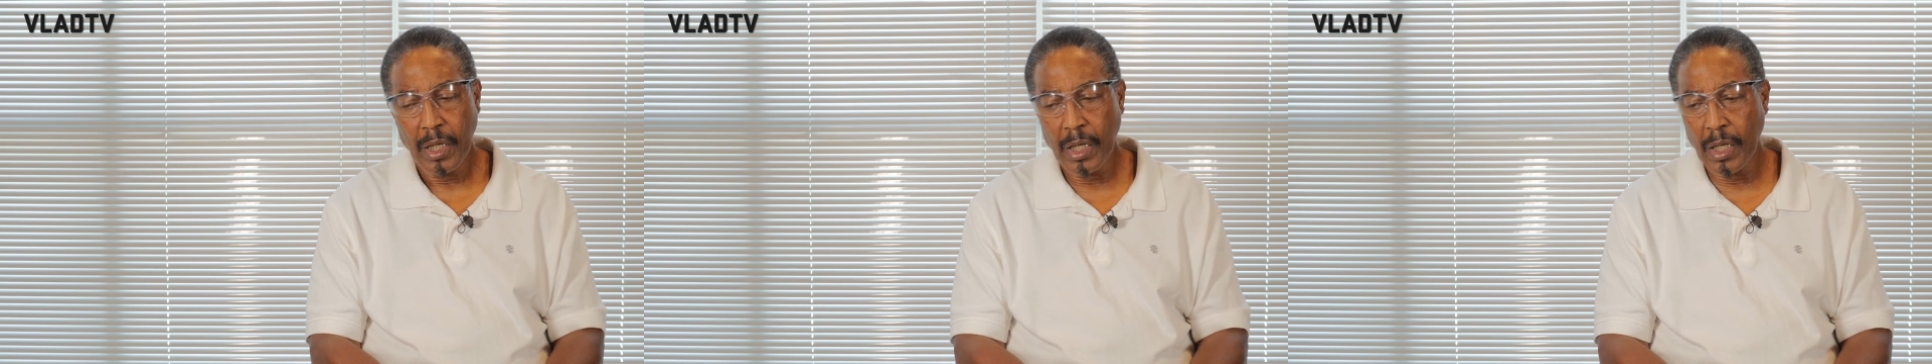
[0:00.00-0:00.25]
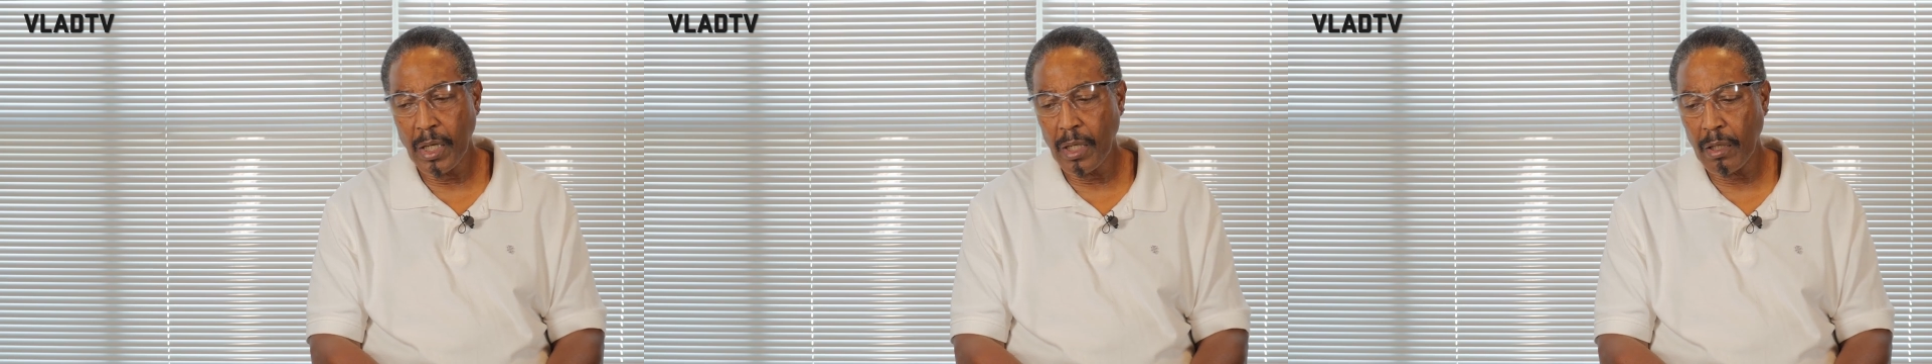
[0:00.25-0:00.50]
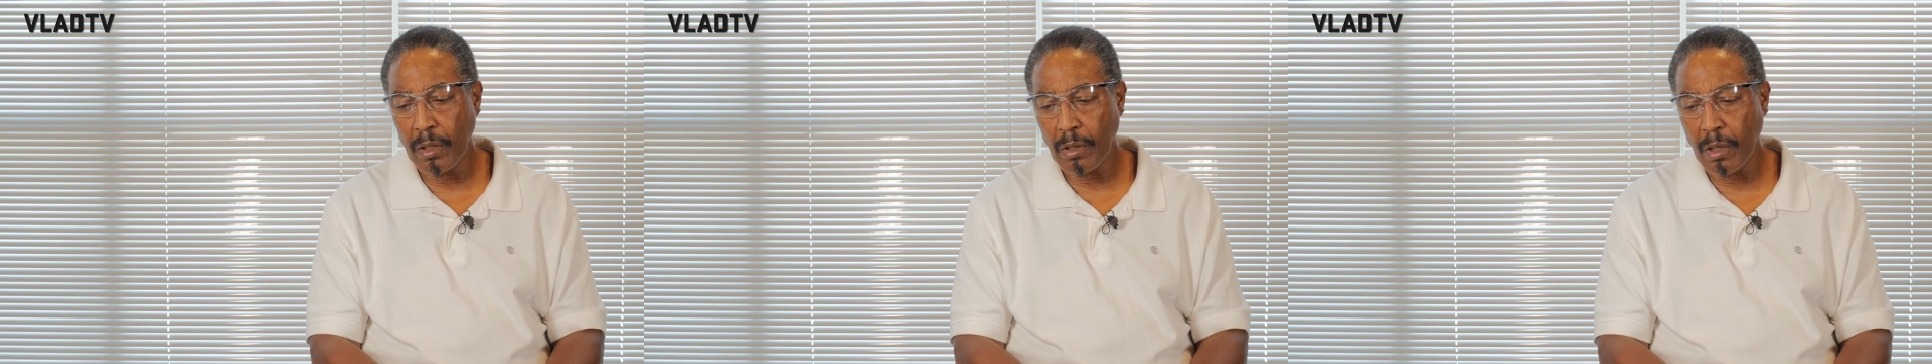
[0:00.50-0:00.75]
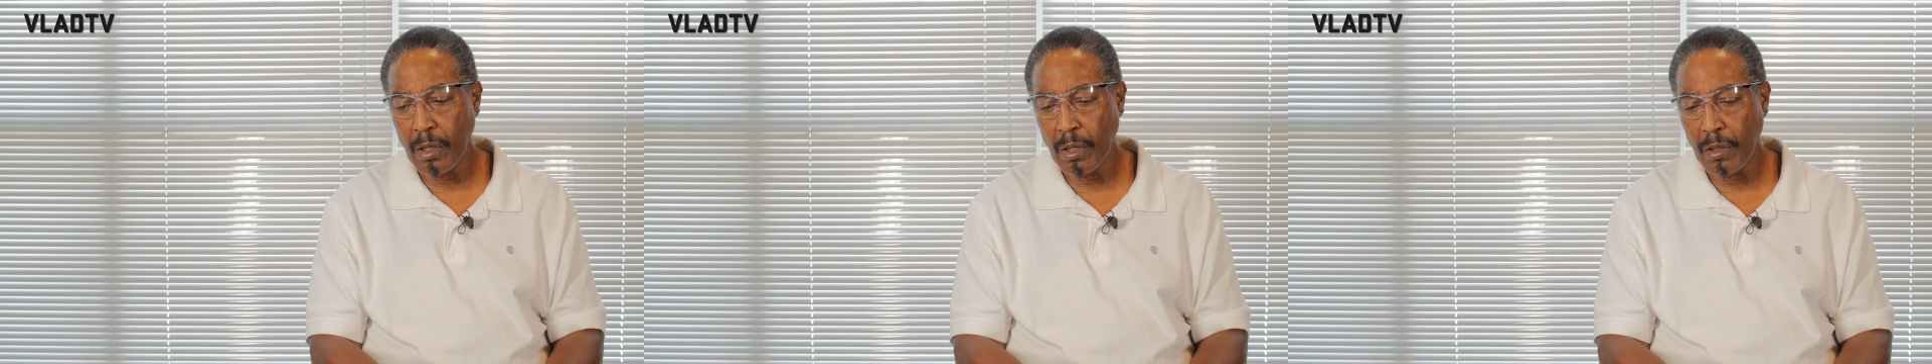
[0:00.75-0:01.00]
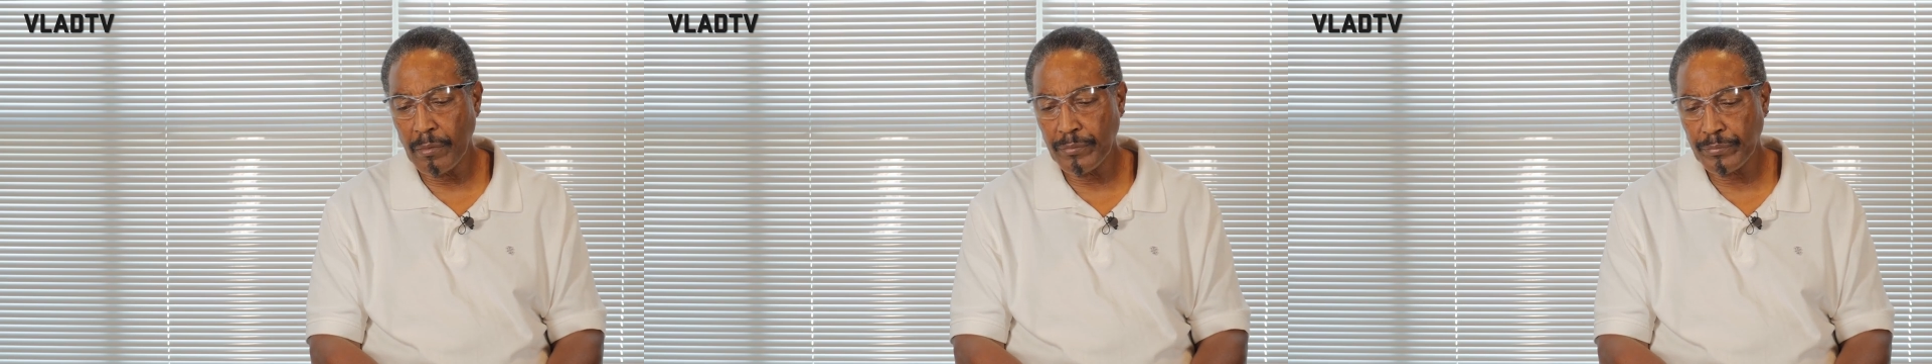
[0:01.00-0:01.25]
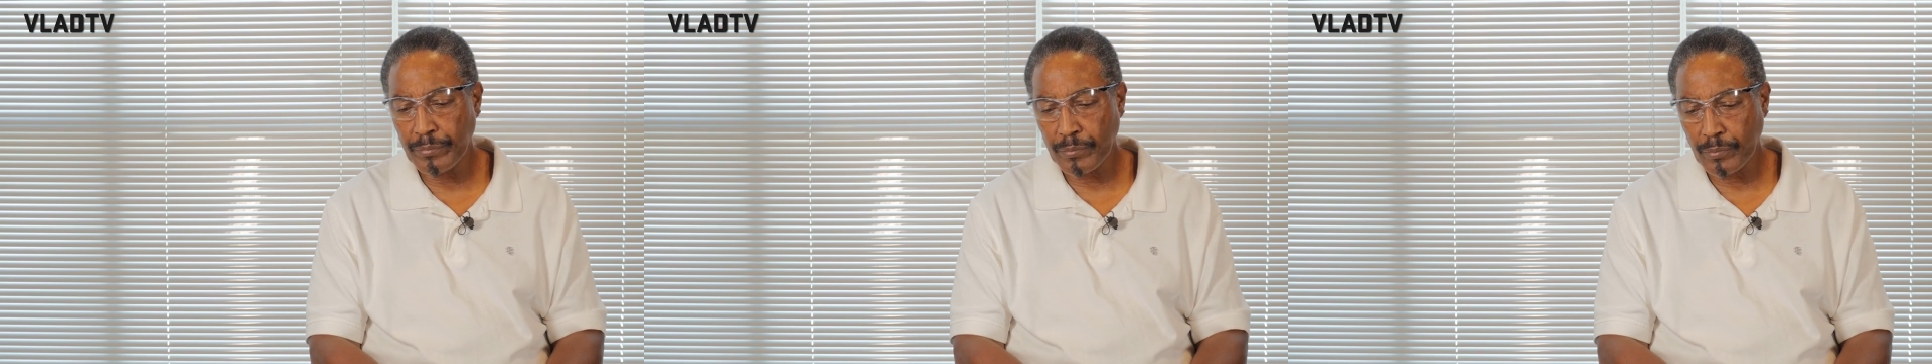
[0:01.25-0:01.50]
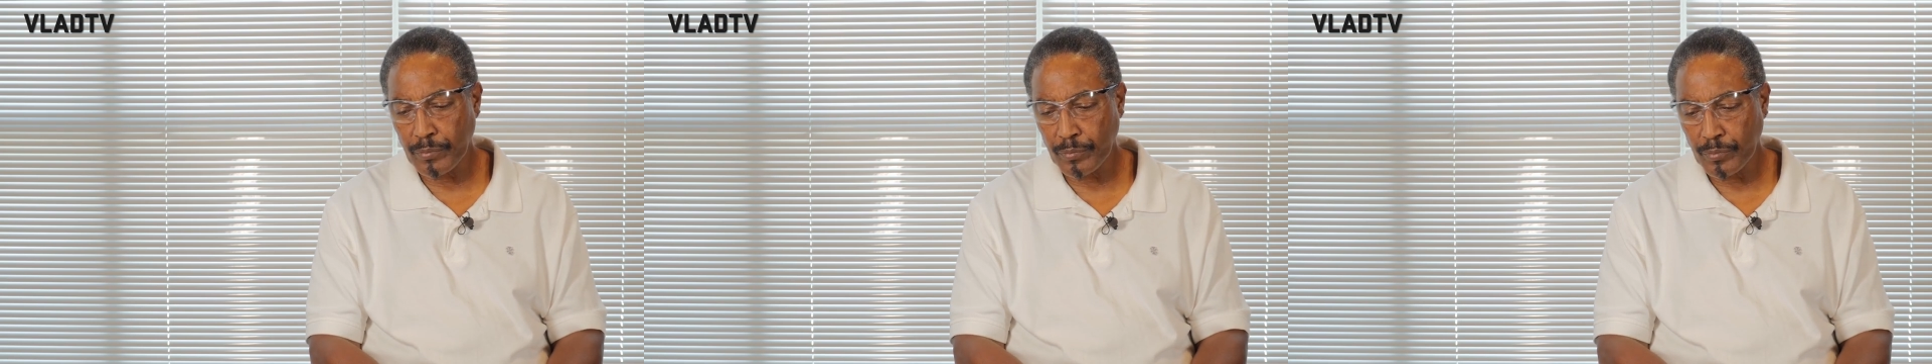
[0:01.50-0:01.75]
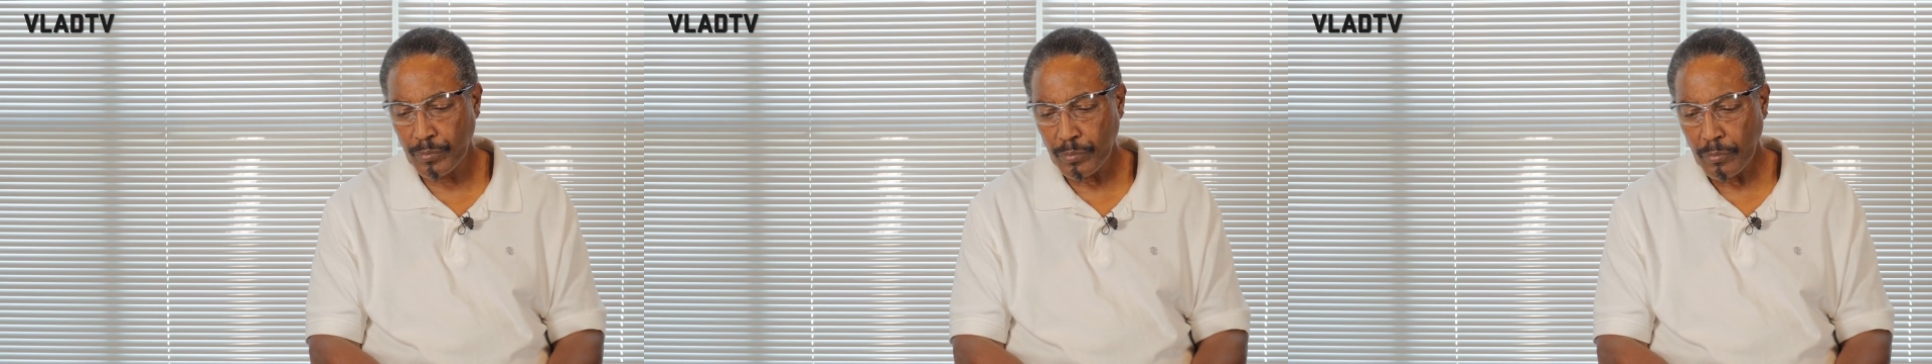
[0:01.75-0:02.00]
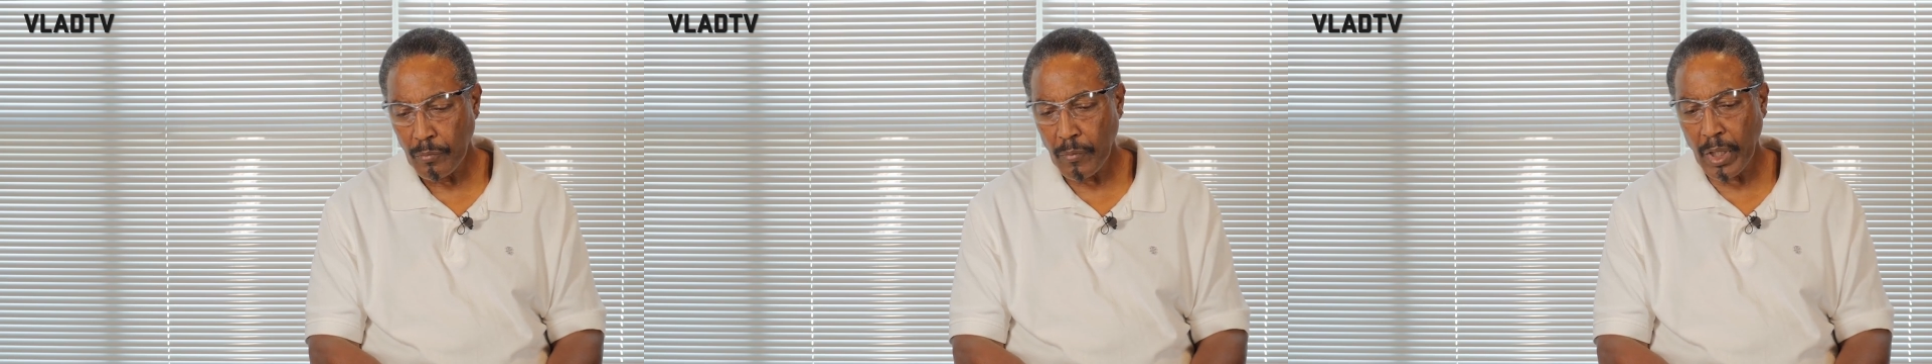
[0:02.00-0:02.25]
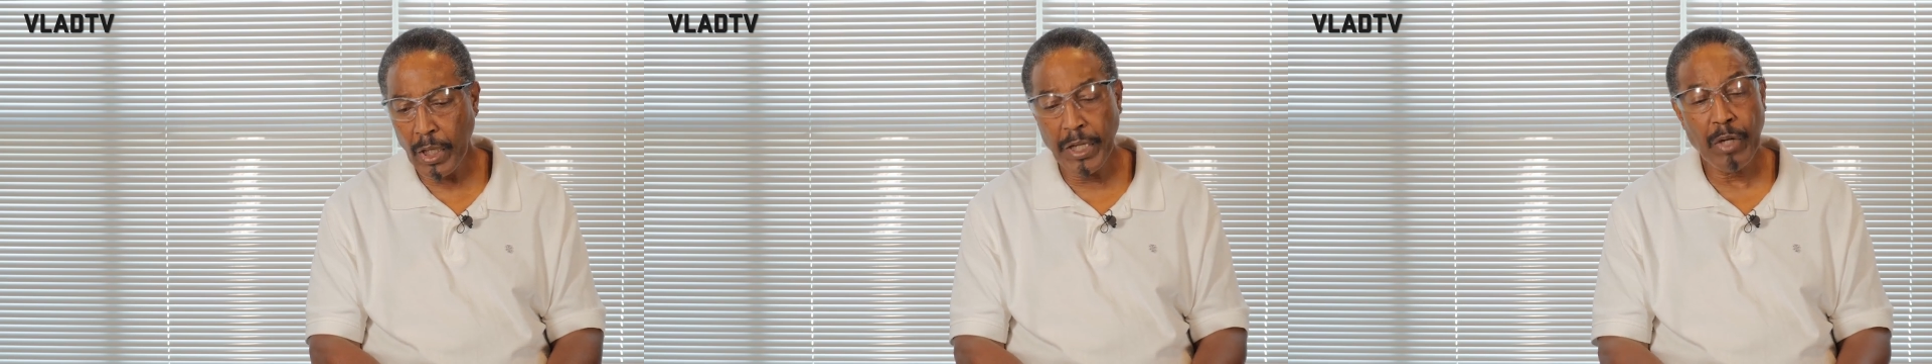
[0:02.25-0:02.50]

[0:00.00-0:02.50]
And, um, and